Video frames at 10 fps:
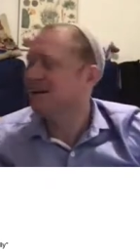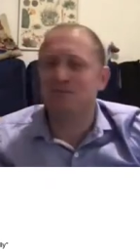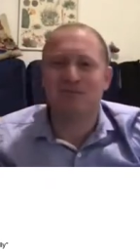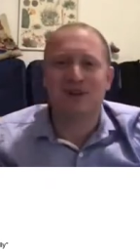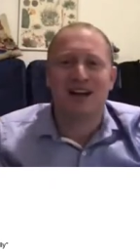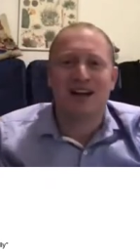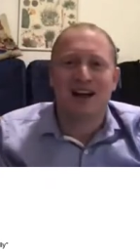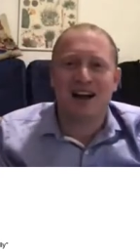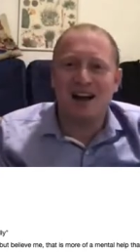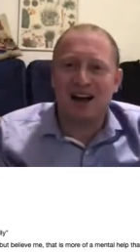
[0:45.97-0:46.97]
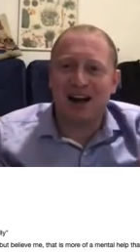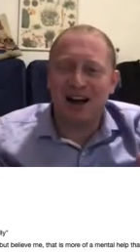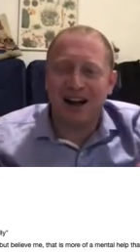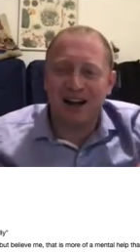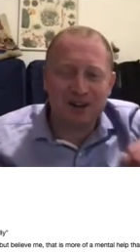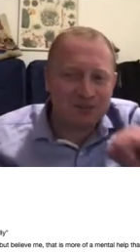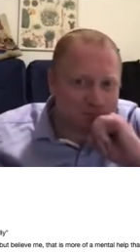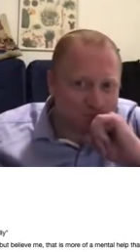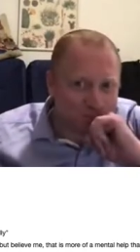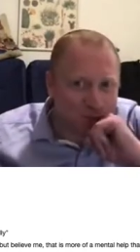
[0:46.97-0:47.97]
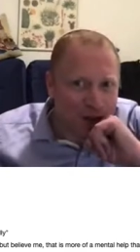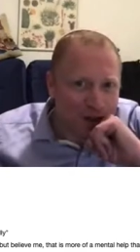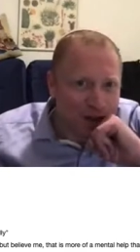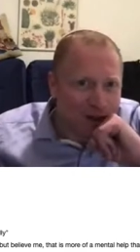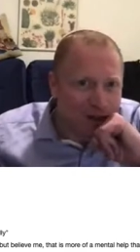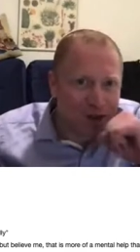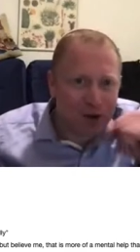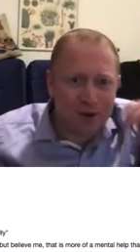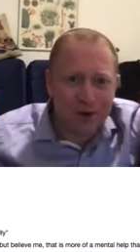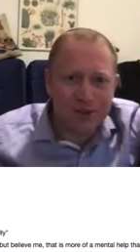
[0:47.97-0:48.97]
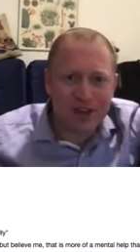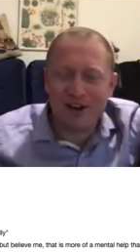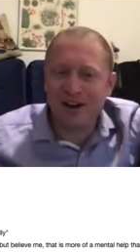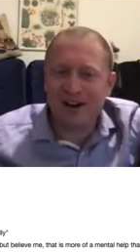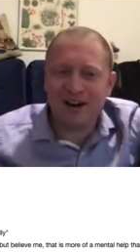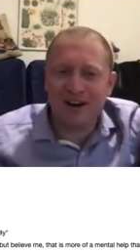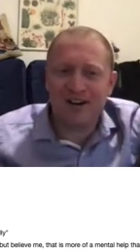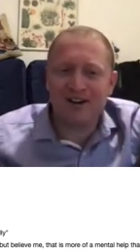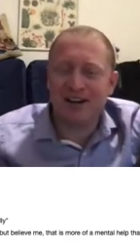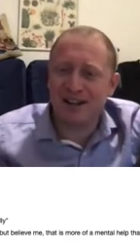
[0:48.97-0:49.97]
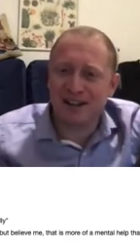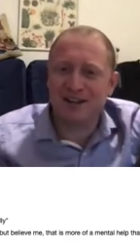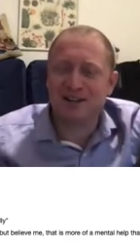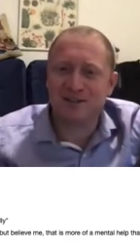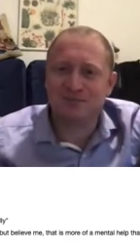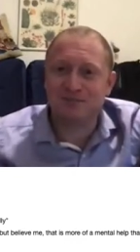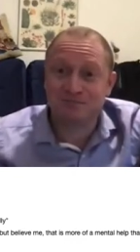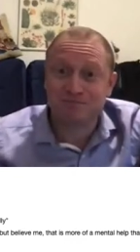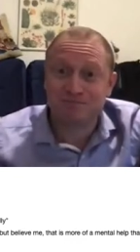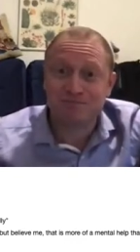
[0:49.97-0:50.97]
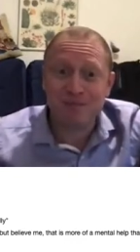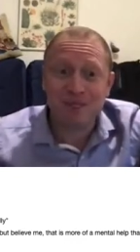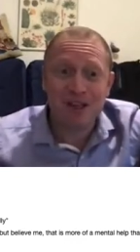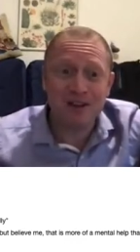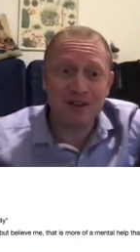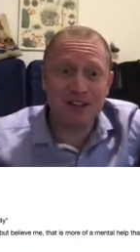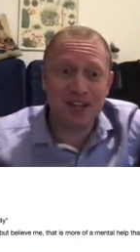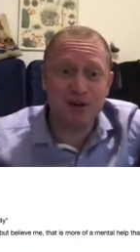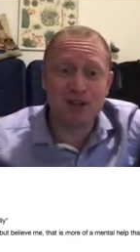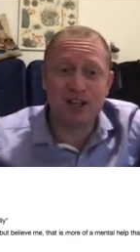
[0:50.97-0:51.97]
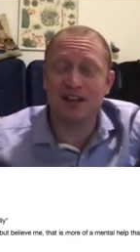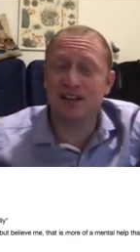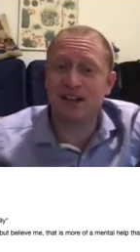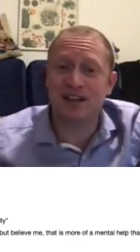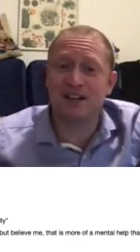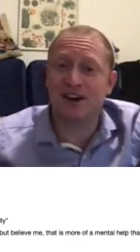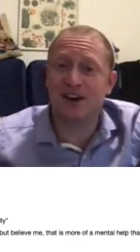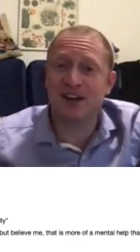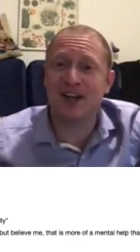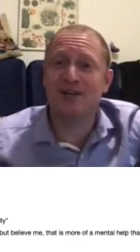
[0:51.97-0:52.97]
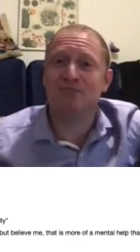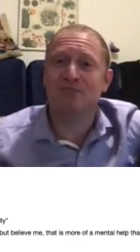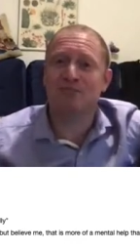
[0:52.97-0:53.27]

there is a secret key inside the car key. You use it to authenticate to the car, and there are side channel attacks on